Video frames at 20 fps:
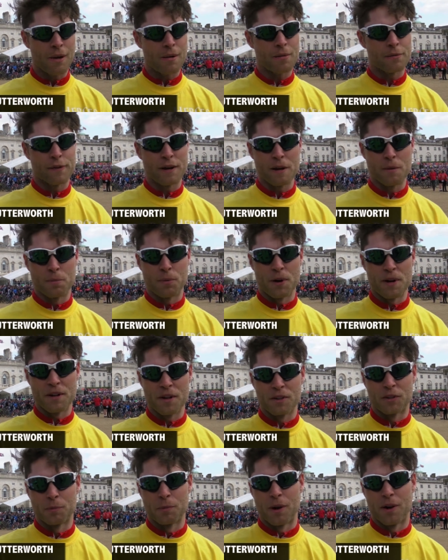I'm feeling pretty
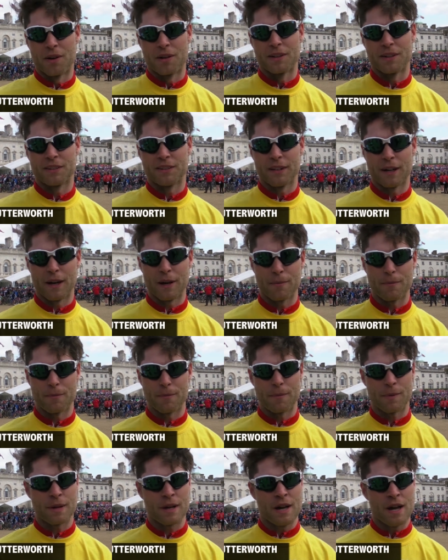good, to be honest. Um,
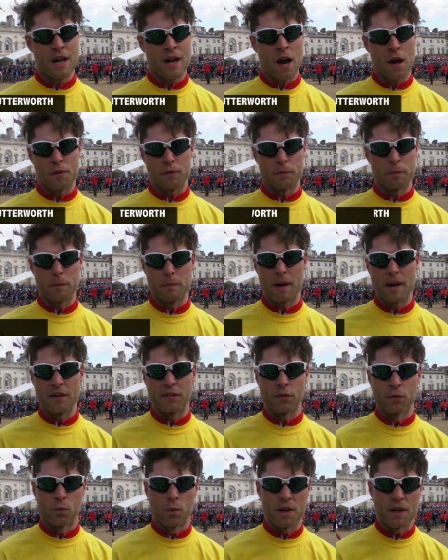it's been an
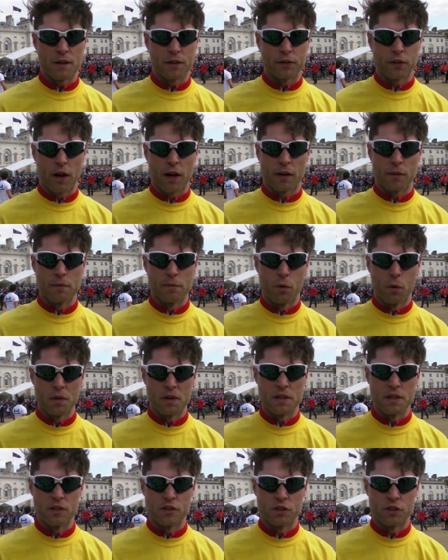amazing week cycling with all
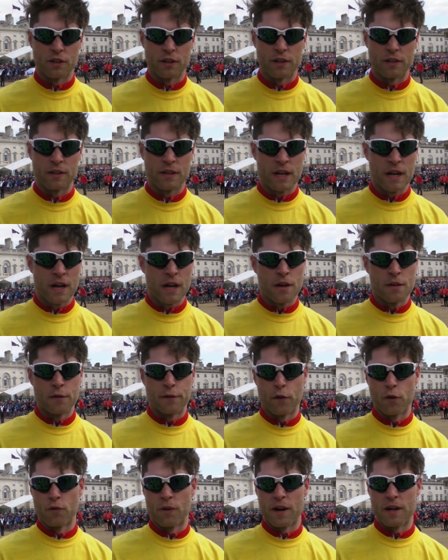the injured and
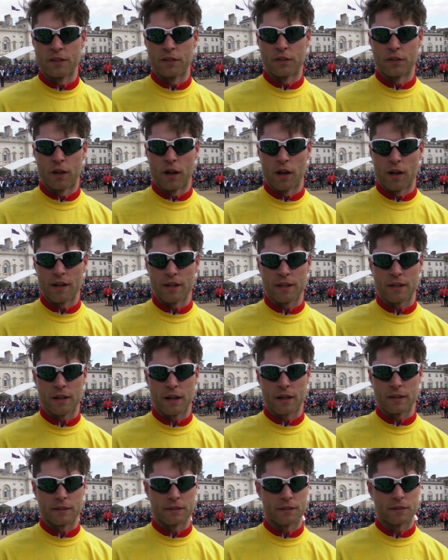fundraisers alike,
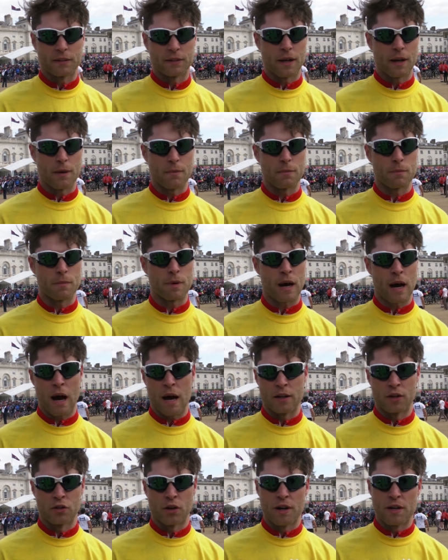and um, I've
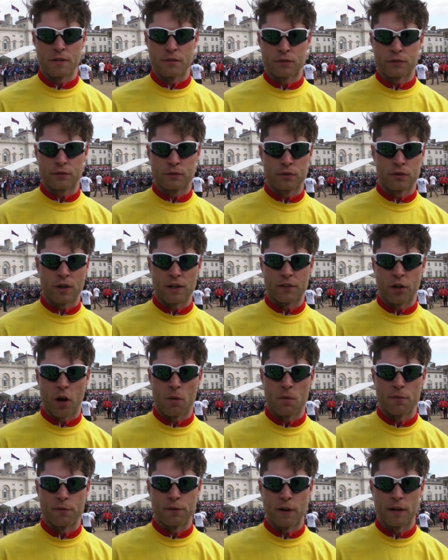had a great, great
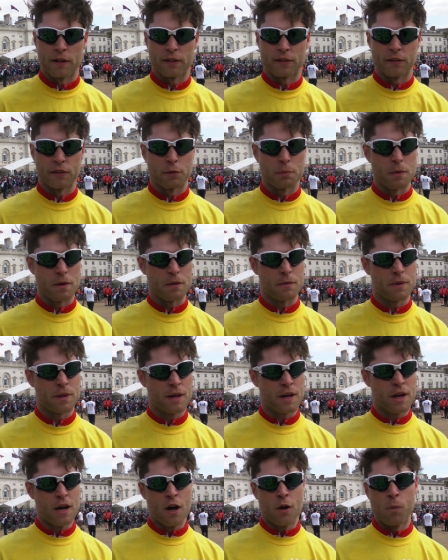time in France. And to be
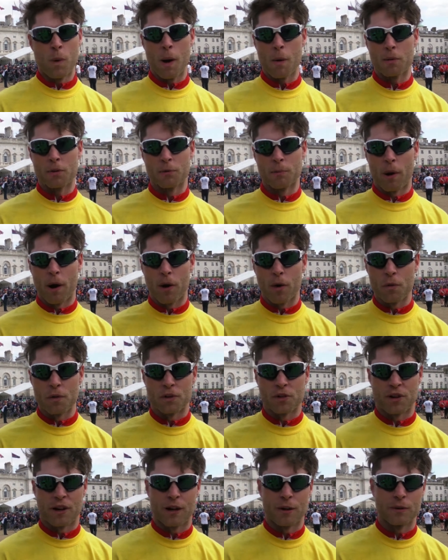welcomed by all
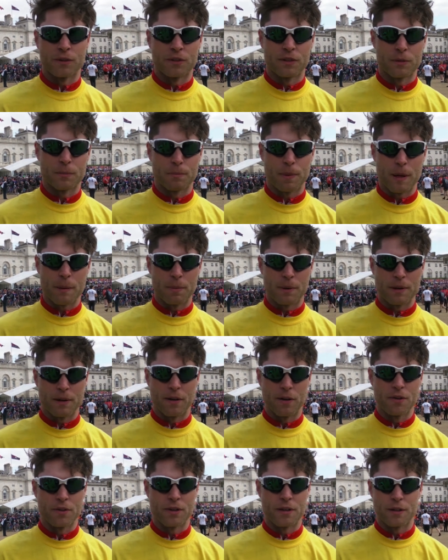the crowds and people in
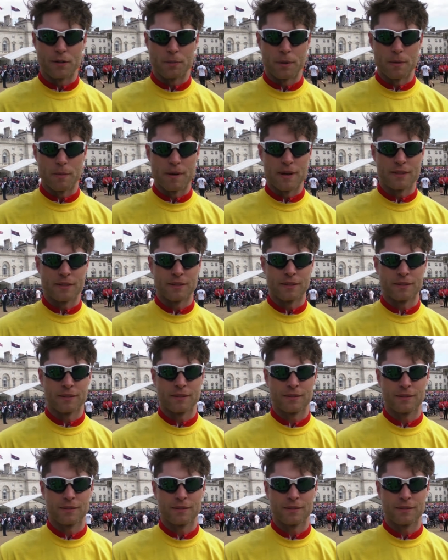London, it's been amazing.